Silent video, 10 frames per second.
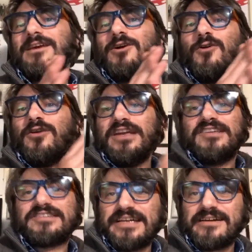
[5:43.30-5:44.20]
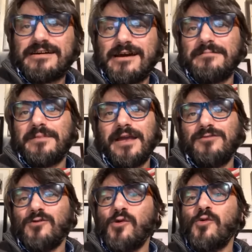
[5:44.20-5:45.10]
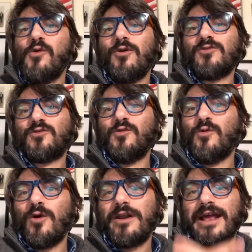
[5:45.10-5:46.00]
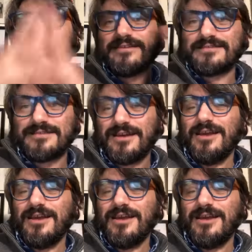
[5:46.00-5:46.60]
on Instagram, and who knows what else